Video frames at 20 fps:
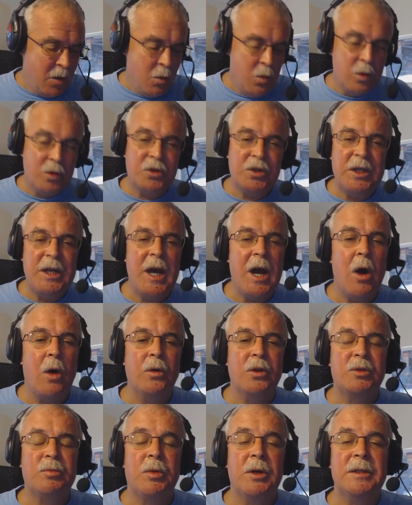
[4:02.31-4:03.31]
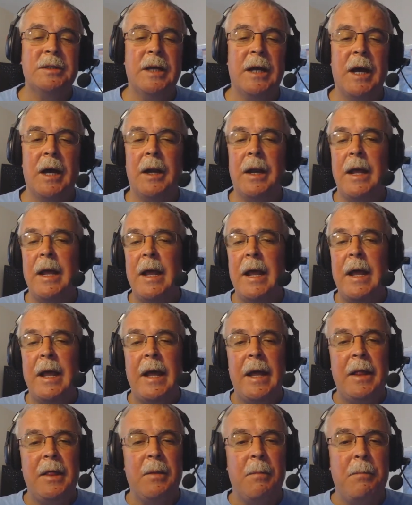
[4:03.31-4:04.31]
We'll see how all this plays out.
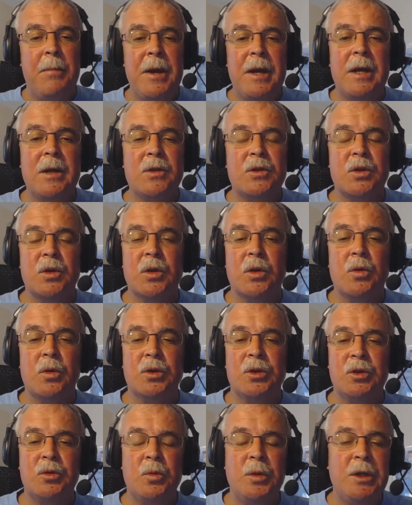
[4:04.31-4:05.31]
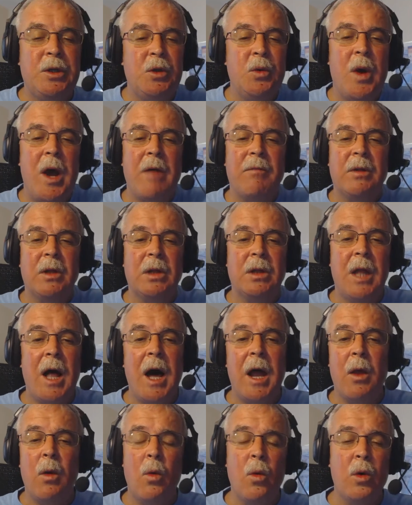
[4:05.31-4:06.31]
The big concern, of course, is we do have a
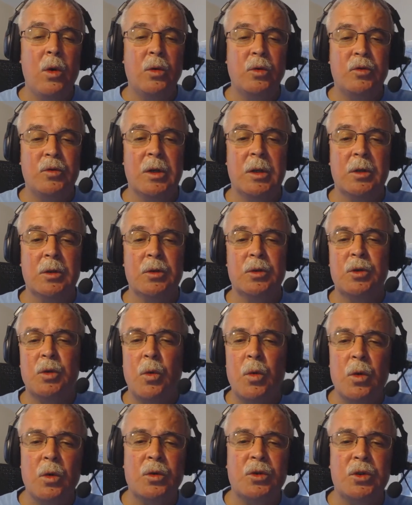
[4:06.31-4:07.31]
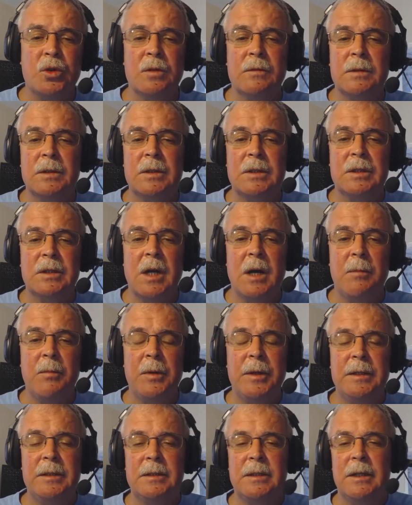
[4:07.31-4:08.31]
lot of oil drillers, oil services
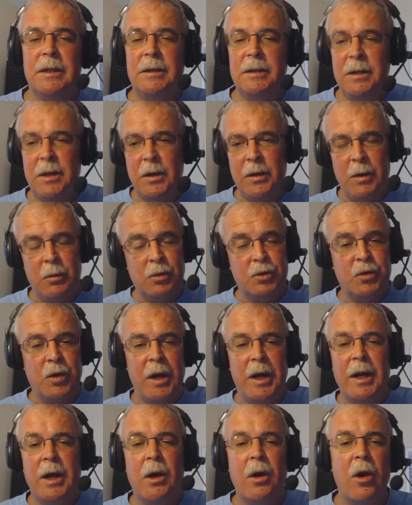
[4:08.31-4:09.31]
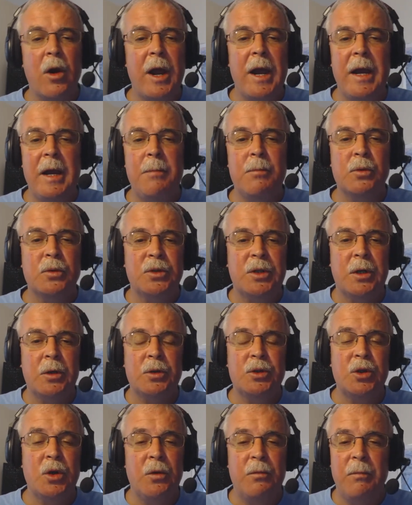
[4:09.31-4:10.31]
companies that, they were trading at our 80%
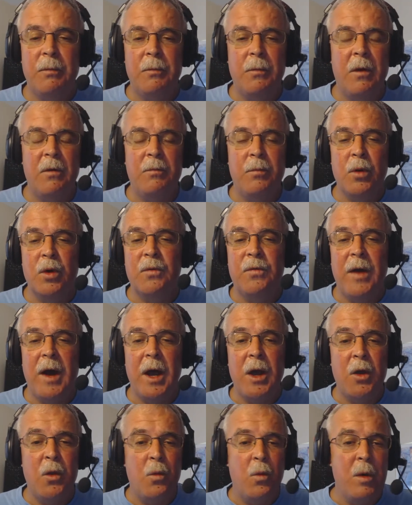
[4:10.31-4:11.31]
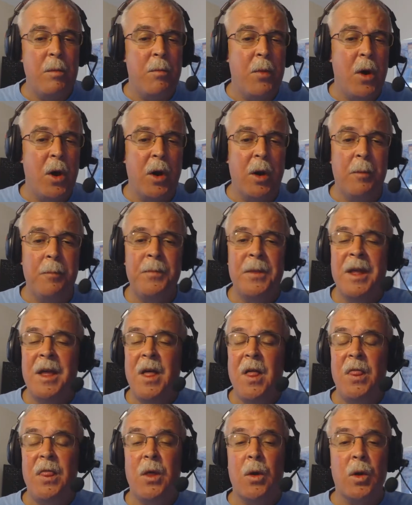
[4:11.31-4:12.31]
or so of book value. We bought them.
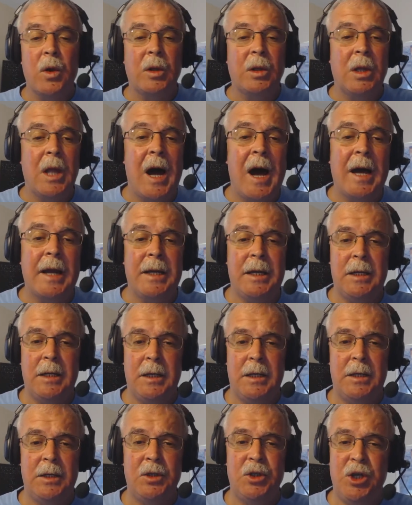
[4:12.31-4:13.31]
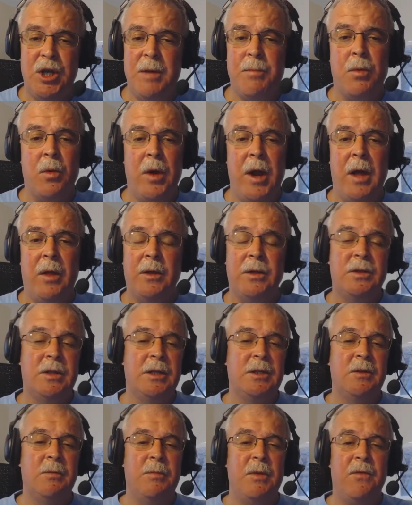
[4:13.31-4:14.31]
They're a lot cheaper now. These
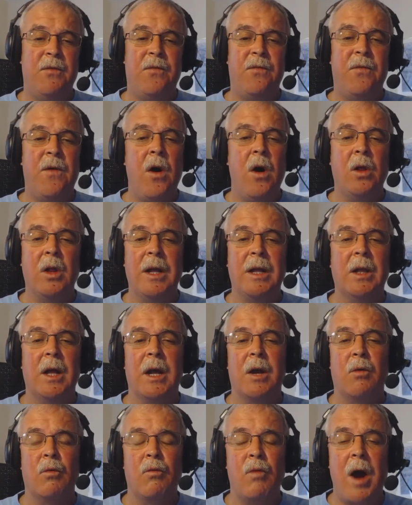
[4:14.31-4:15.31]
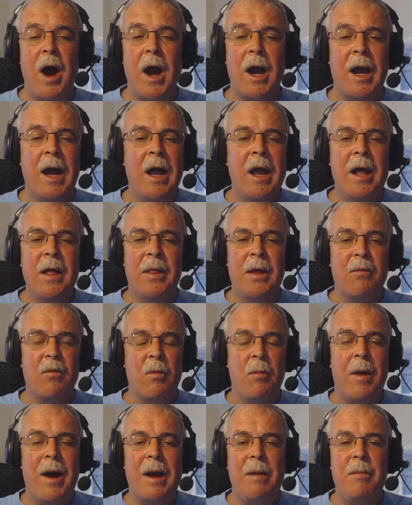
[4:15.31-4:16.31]
things have been falling like a rock. They
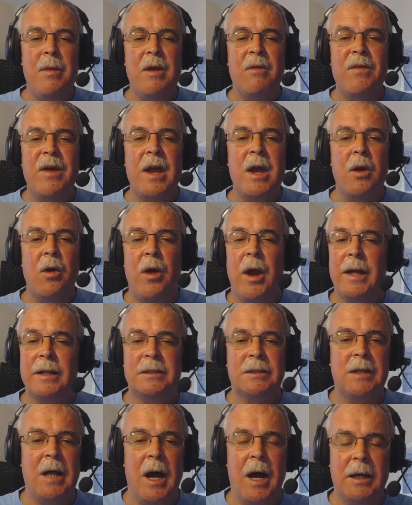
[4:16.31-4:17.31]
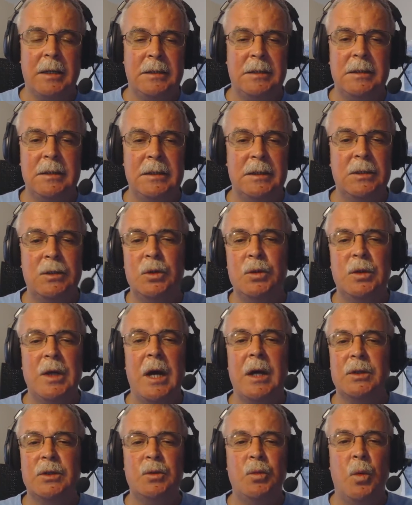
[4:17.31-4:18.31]
remind me of internet stocks in
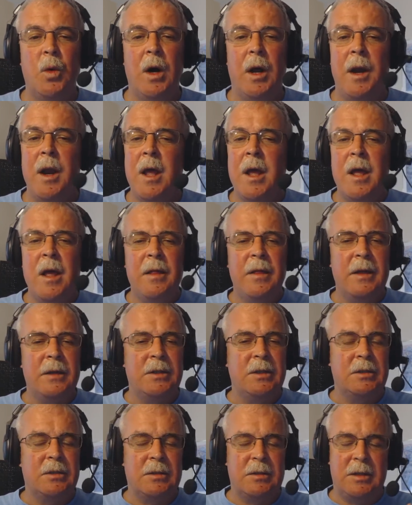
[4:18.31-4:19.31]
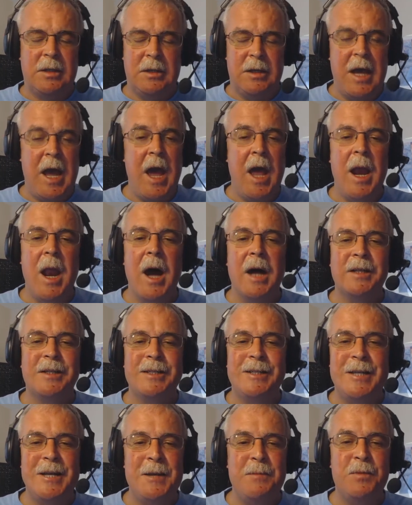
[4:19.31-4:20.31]
2001. They just cannot
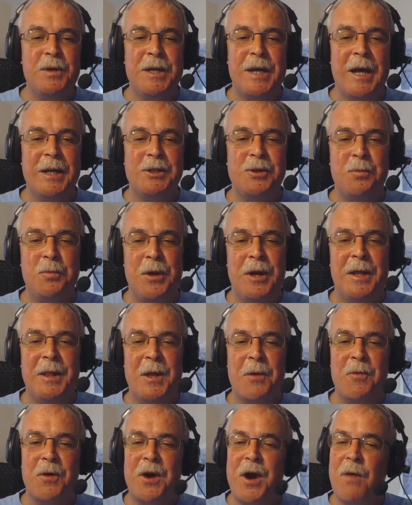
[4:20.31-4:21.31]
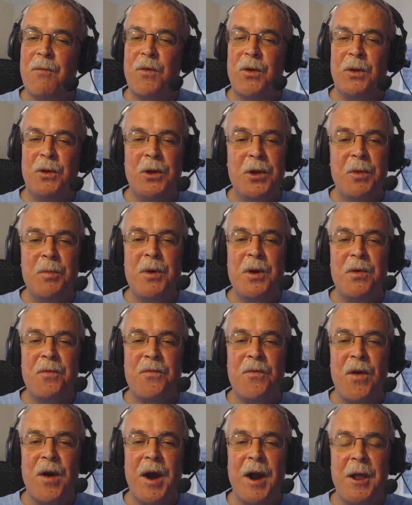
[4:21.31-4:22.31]
seem to catch a bid. They recovered a little bit on
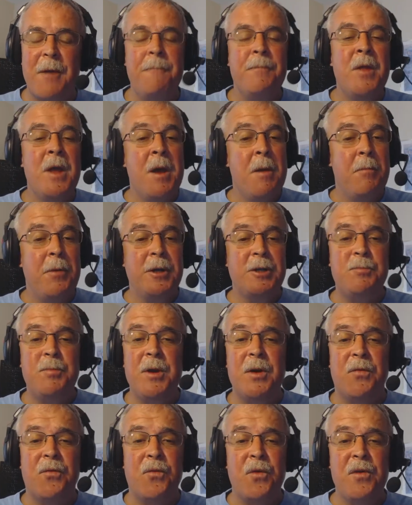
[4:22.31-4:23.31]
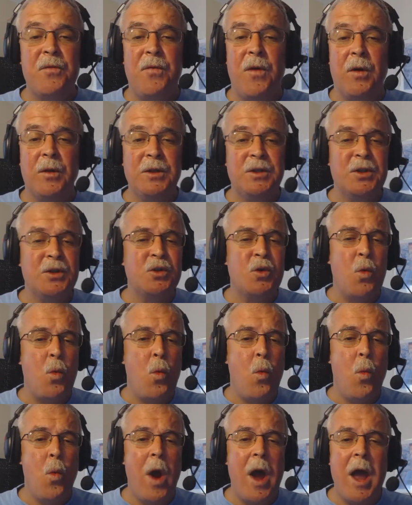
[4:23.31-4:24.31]
Friday, but it's been a free fall. These things are
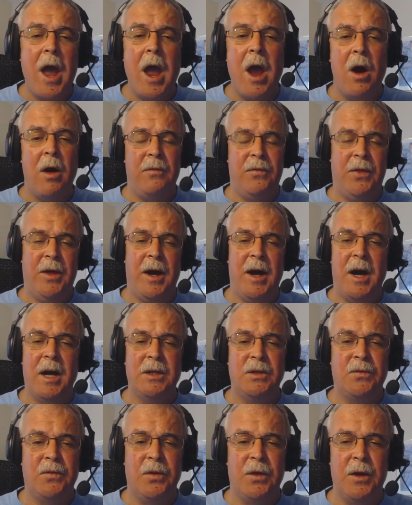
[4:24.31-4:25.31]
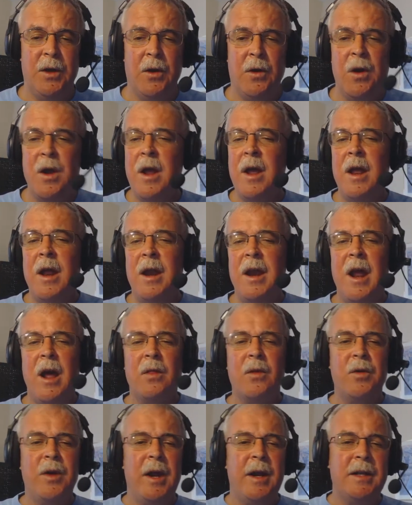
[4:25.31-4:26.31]
way off the highs for the year. Now
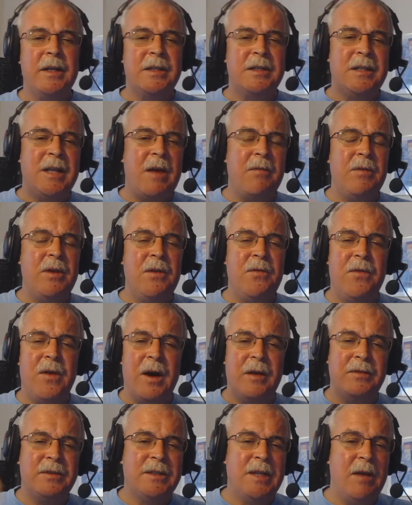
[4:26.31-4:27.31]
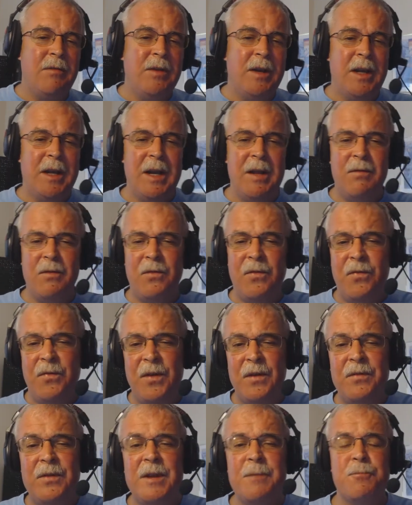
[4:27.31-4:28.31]
they're down at 75, 70, and even
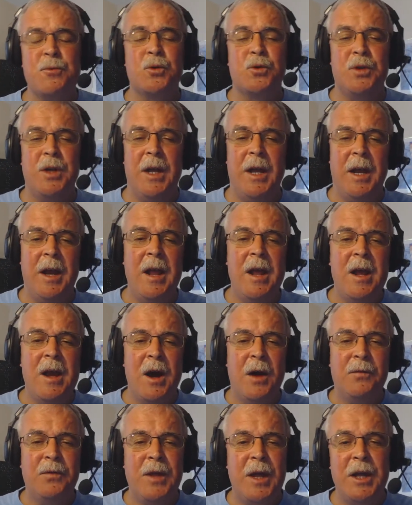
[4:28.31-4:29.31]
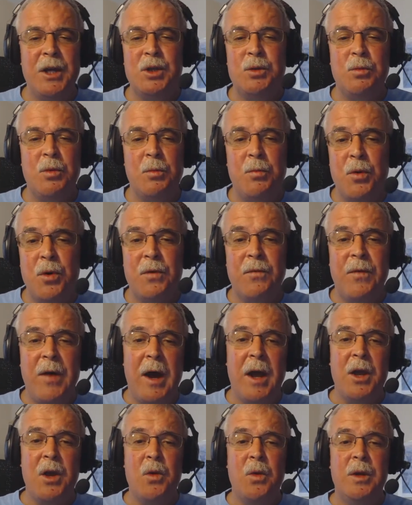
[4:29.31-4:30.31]
50% of tangible book
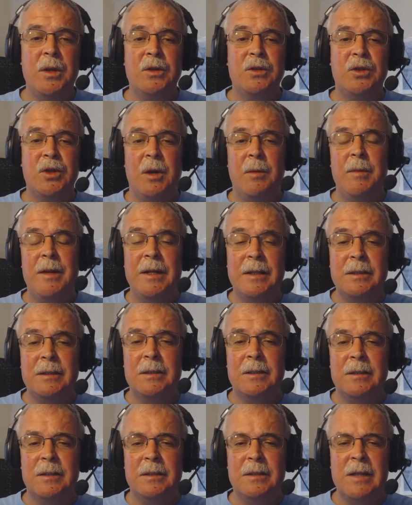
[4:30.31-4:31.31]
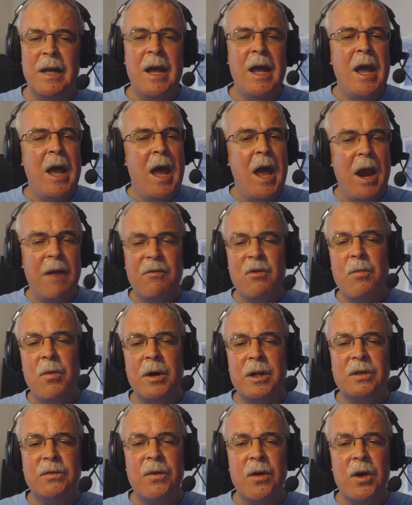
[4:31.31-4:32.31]
value in some instances, and
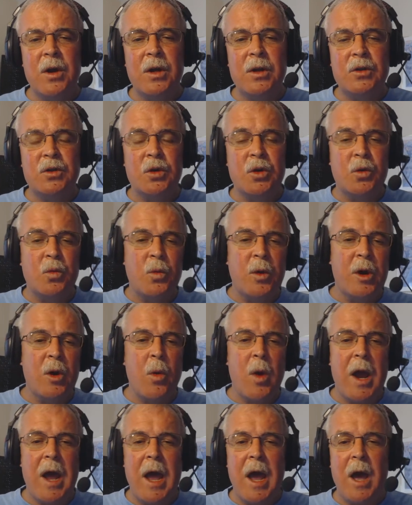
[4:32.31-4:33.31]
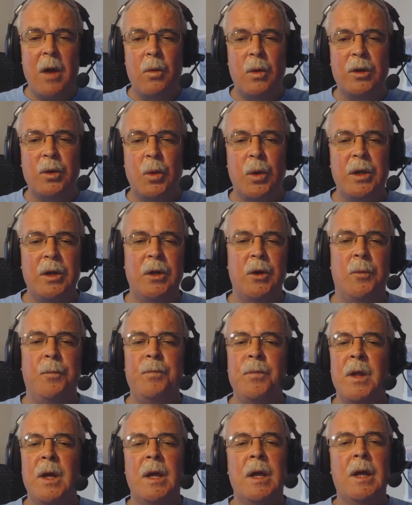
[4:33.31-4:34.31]
everybody's very concerned. Where do I add? What do I do?
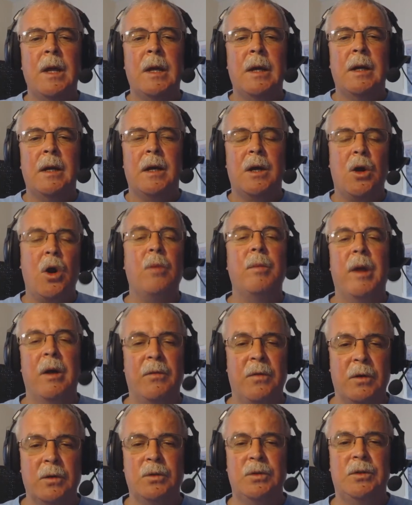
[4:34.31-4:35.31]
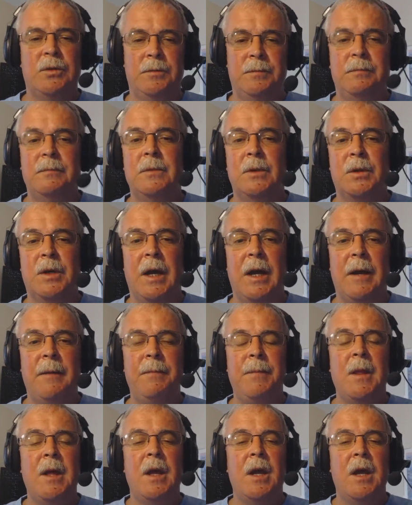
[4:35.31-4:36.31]
Calm down, folks, okay?